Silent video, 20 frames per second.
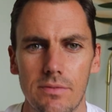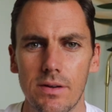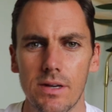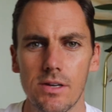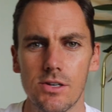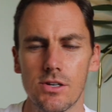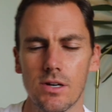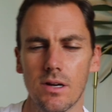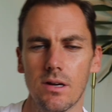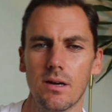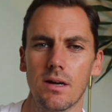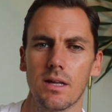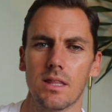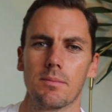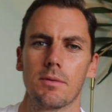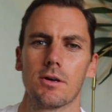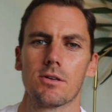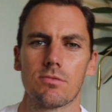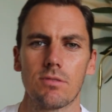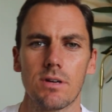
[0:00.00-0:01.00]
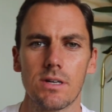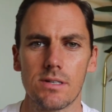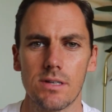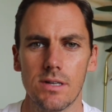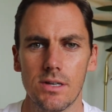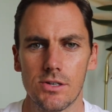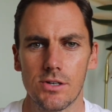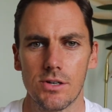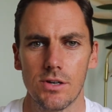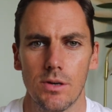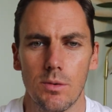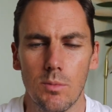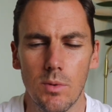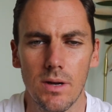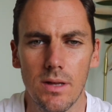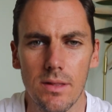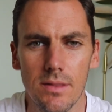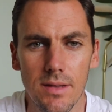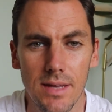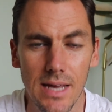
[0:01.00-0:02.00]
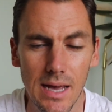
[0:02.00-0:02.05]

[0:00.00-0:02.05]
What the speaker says: feature in the most recent issue with